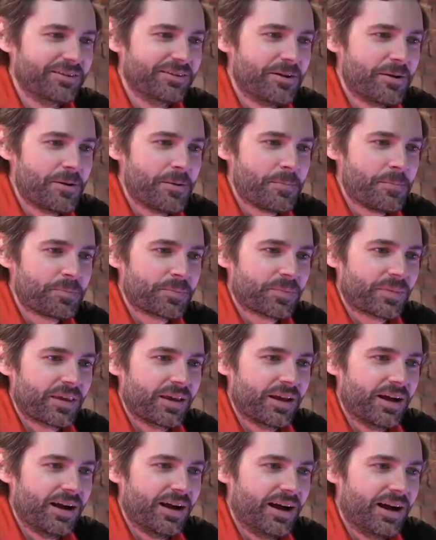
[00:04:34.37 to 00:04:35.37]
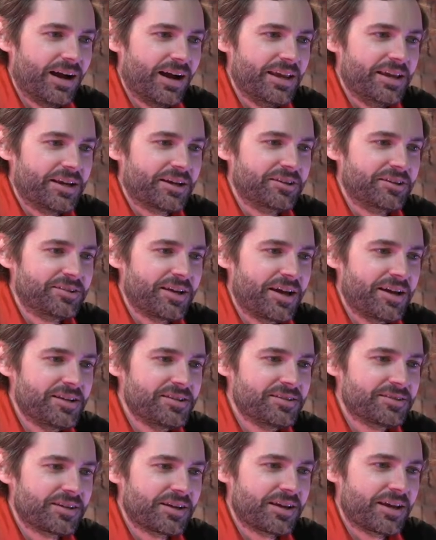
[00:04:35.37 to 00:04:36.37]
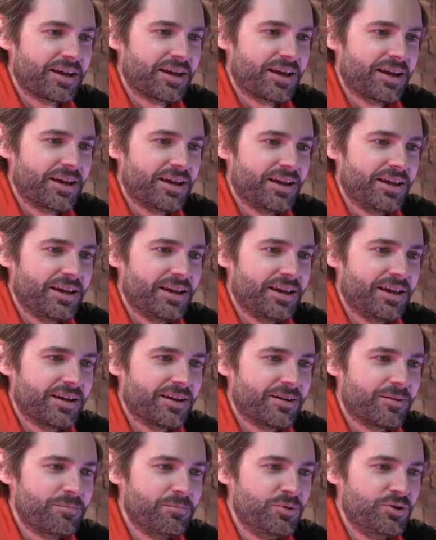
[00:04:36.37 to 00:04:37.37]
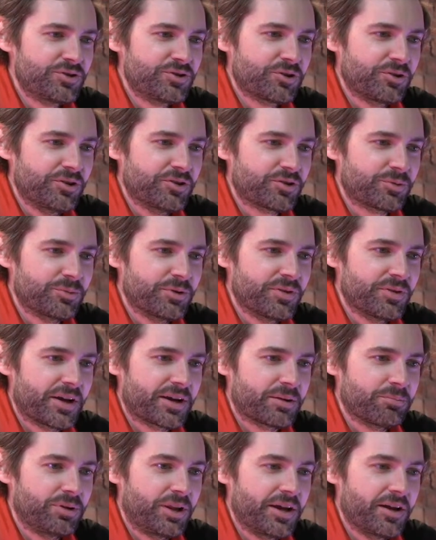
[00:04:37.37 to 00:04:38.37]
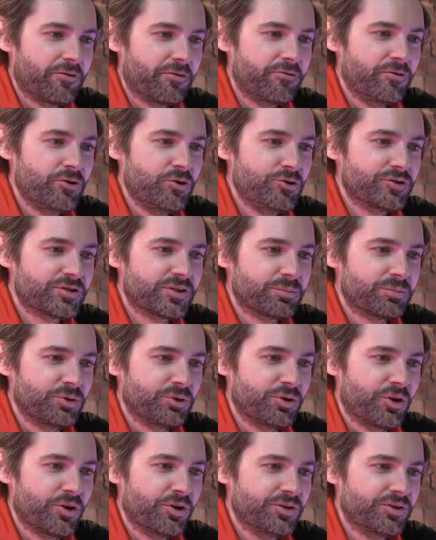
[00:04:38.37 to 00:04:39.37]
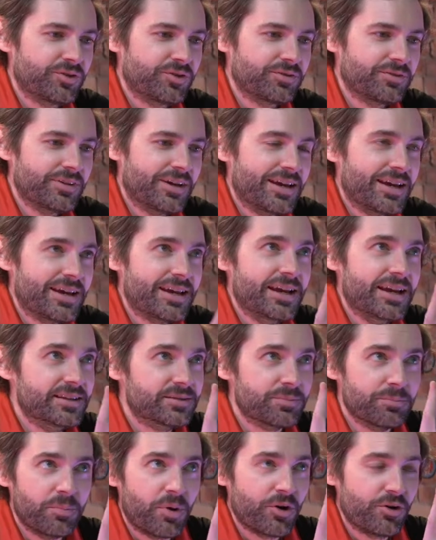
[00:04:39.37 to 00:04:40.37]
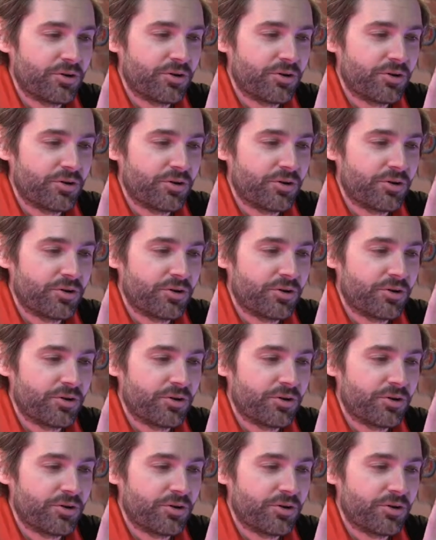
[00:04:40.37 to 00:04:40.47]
funny. It contains a musical instrument that can play a few simple notes. It's